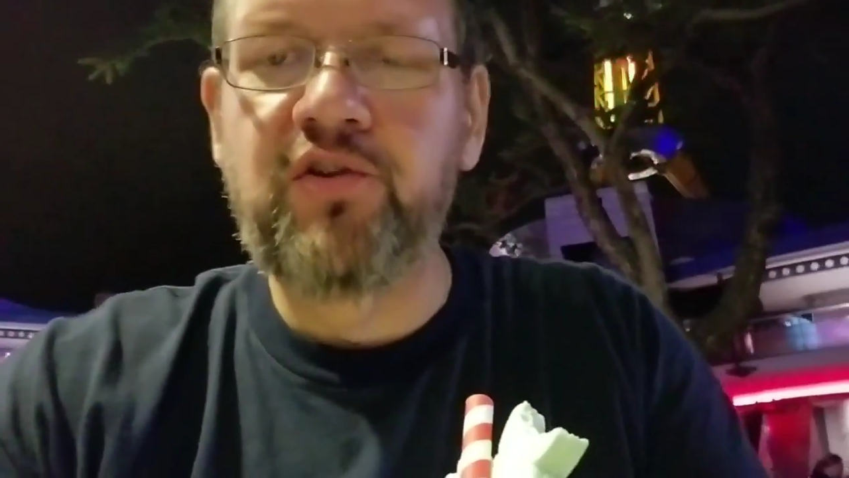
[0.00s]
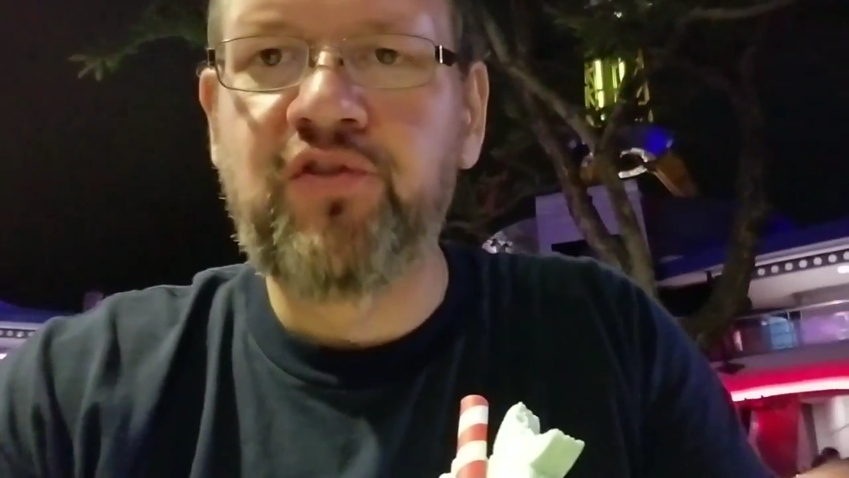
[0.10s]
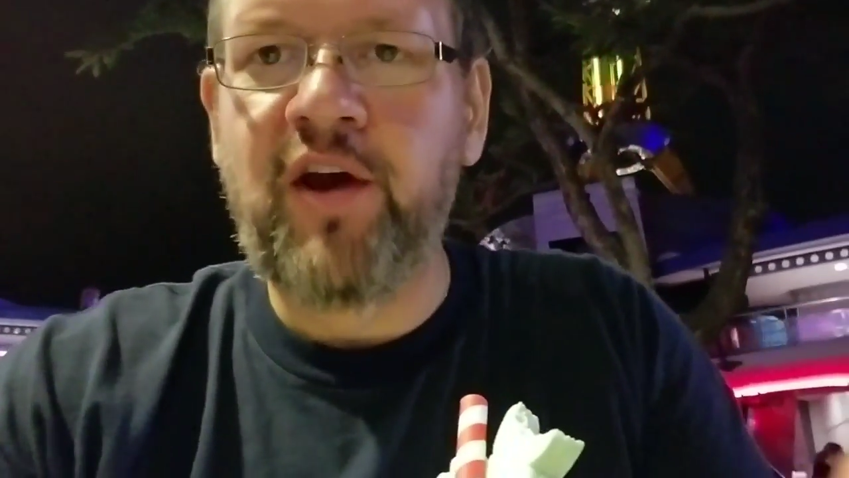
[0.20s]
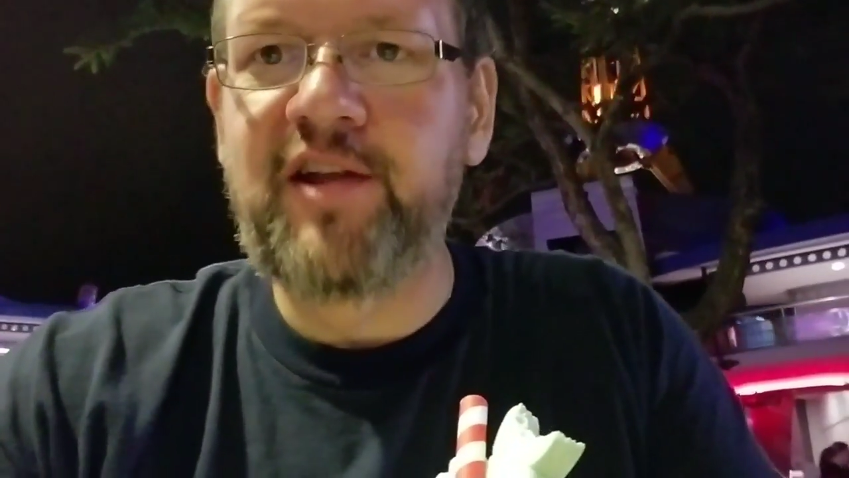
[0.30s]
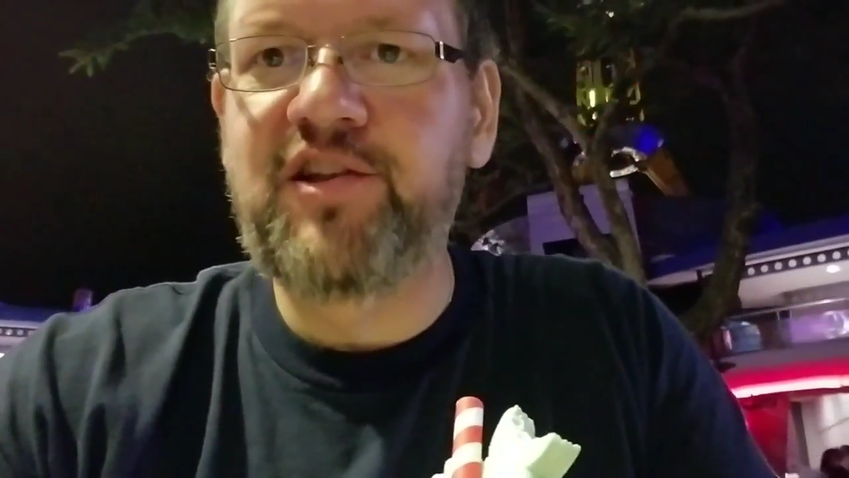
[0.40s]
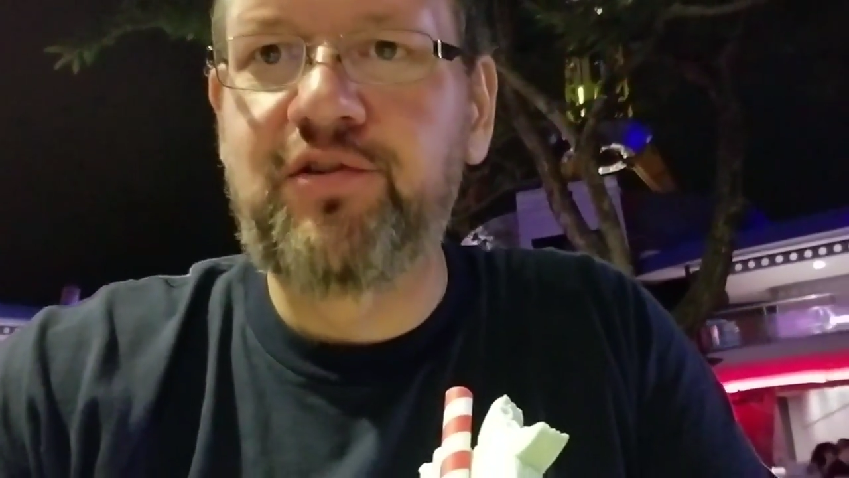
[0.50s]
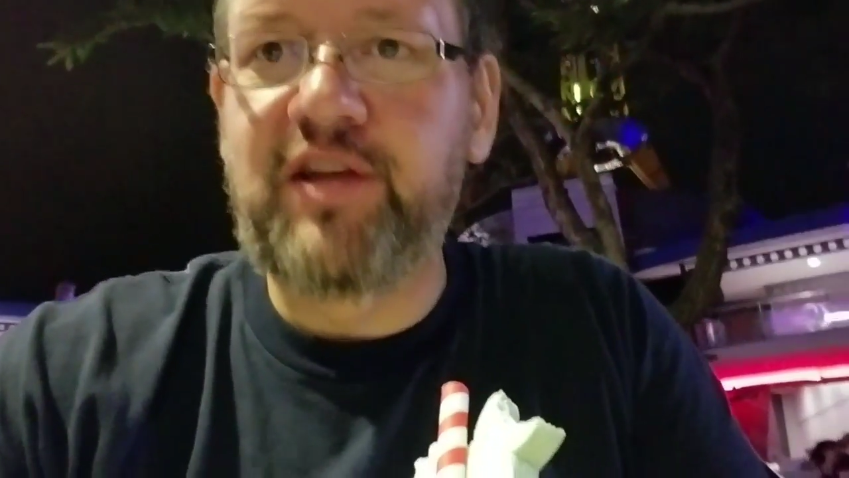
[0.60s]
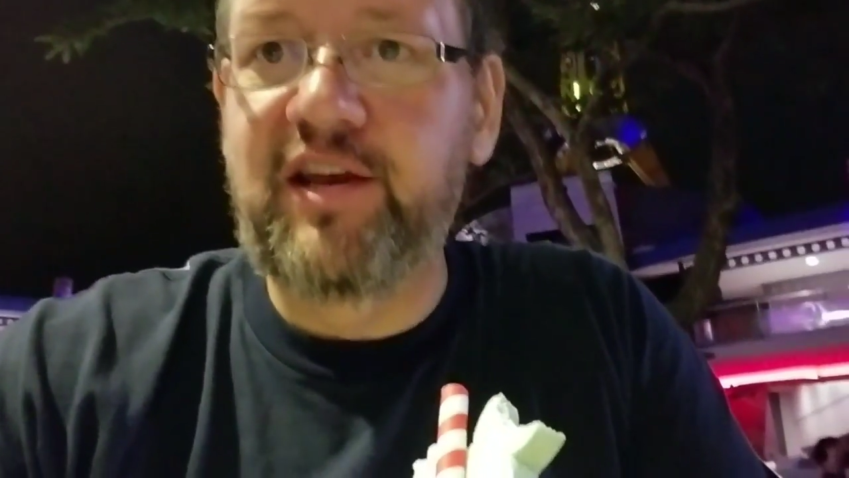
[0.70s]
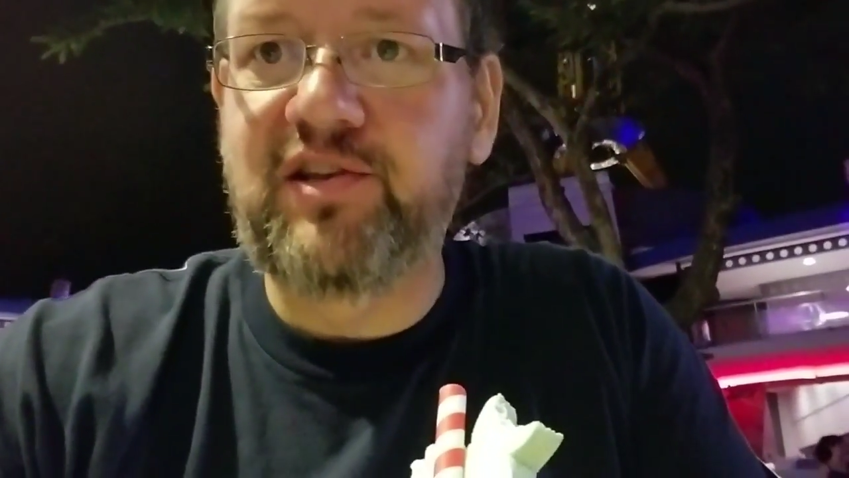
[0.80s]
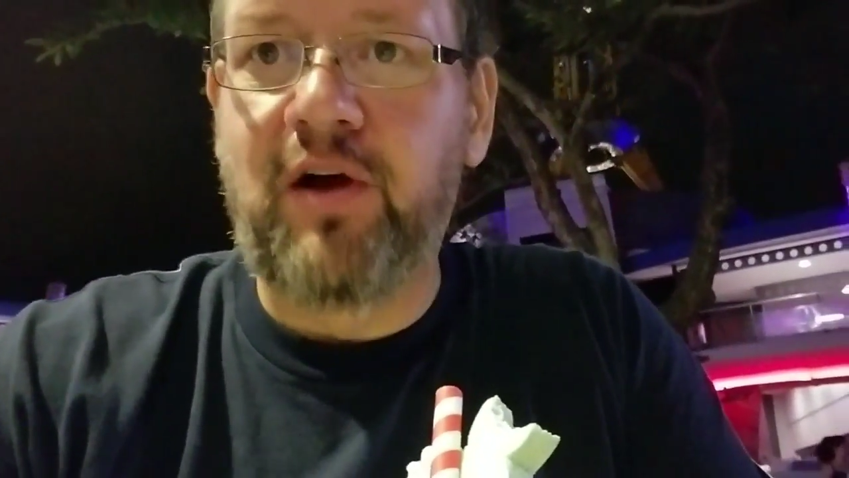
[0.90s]
Try to
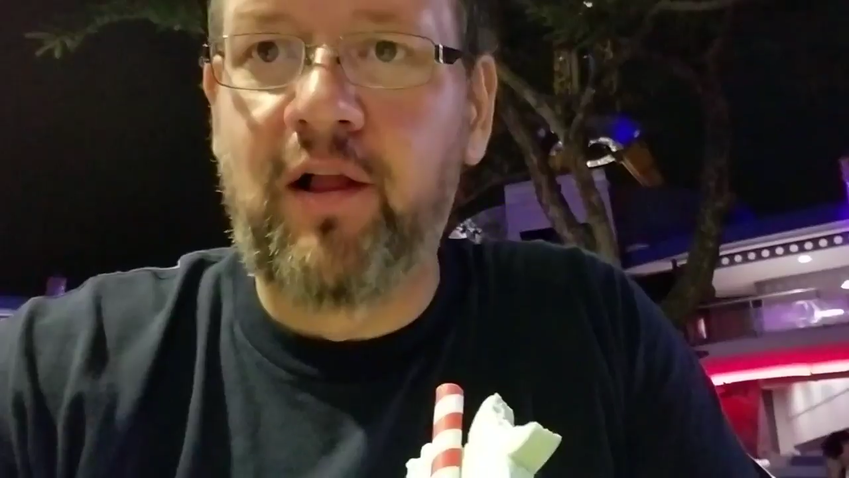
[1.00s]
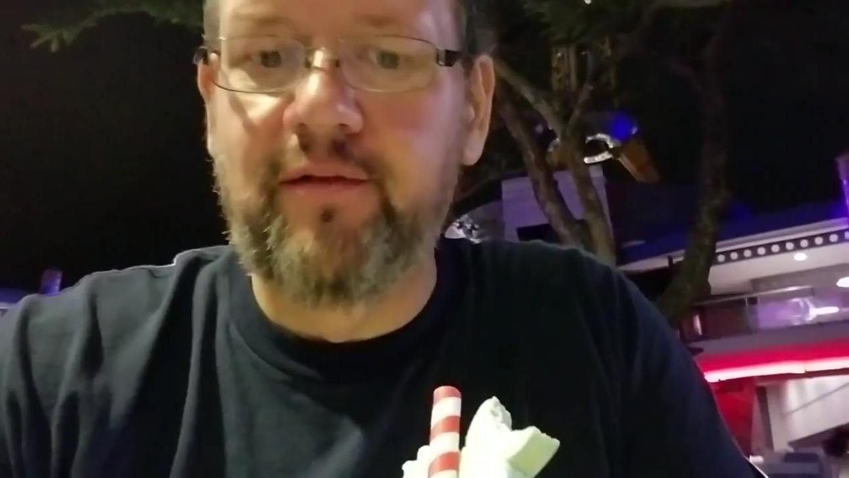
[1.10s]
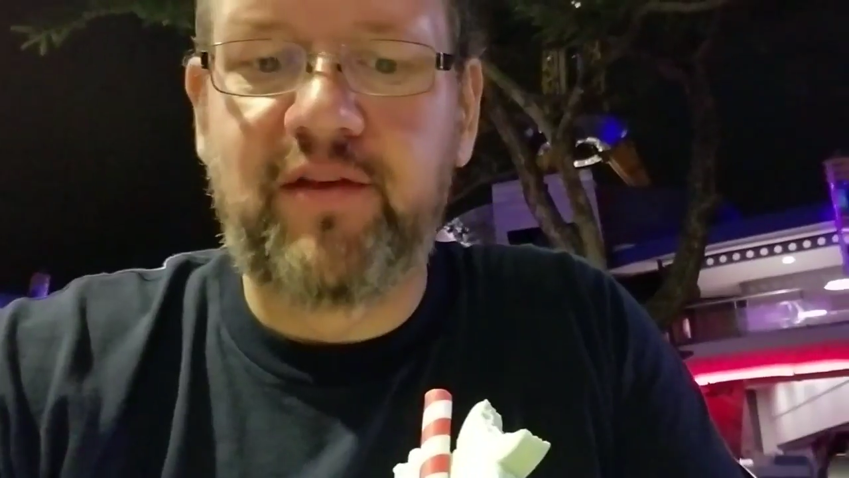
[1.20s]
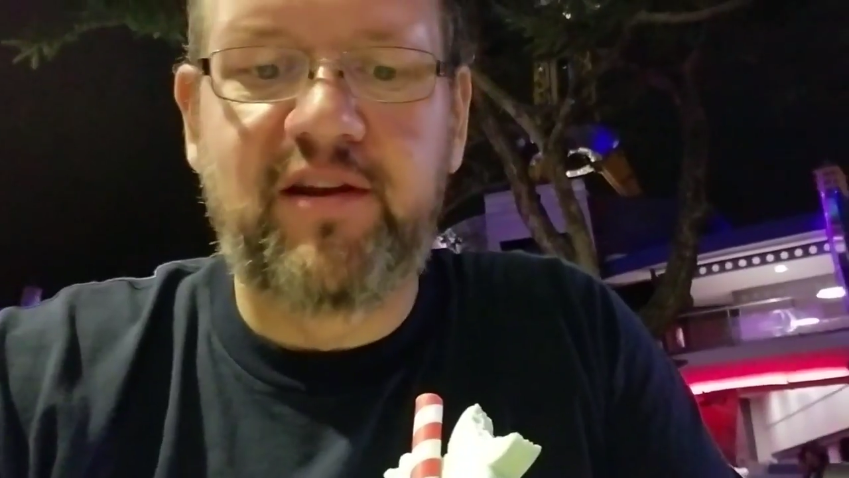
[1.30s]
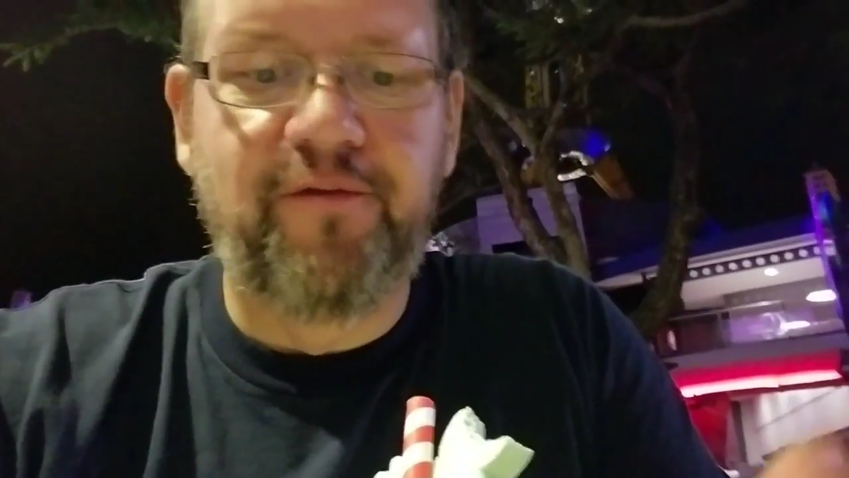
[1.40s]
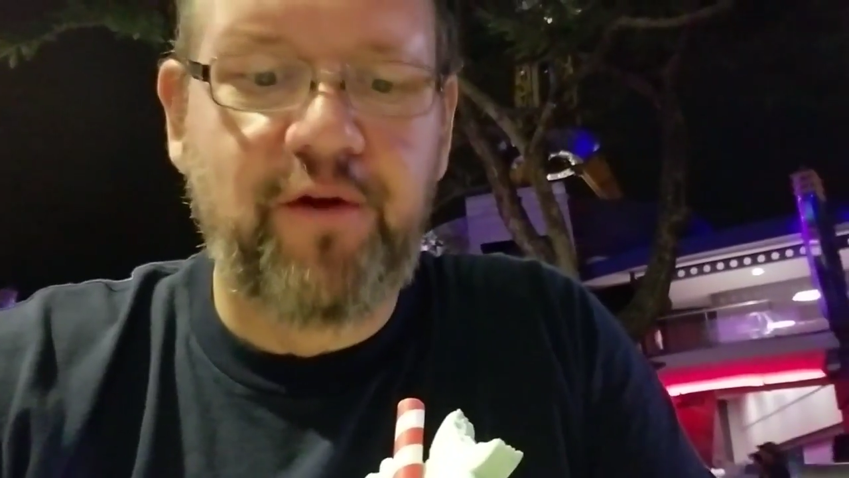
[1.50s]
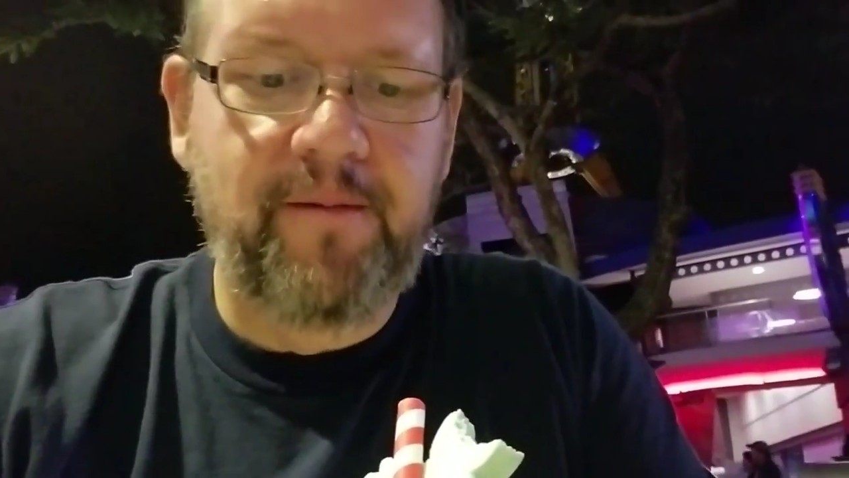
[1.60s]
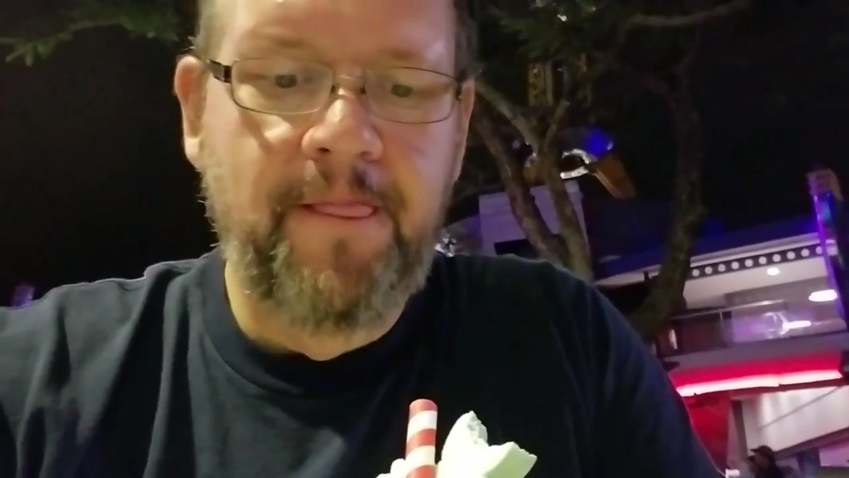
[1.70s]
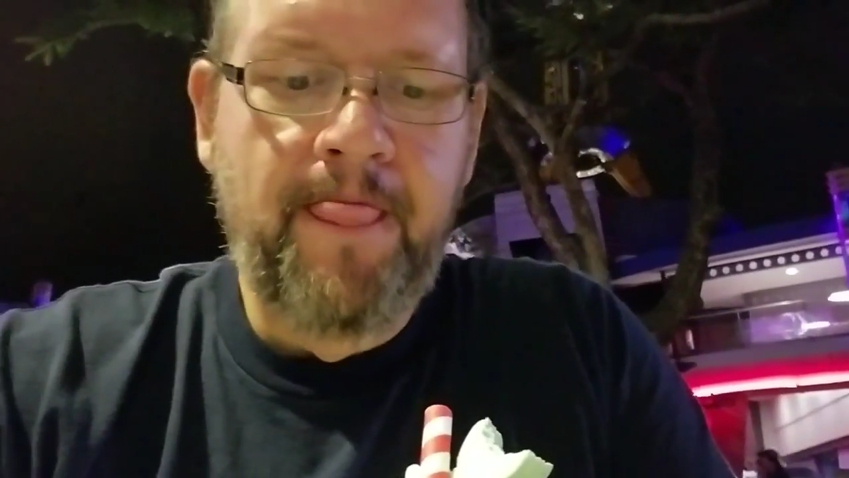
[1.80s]
taste all of the different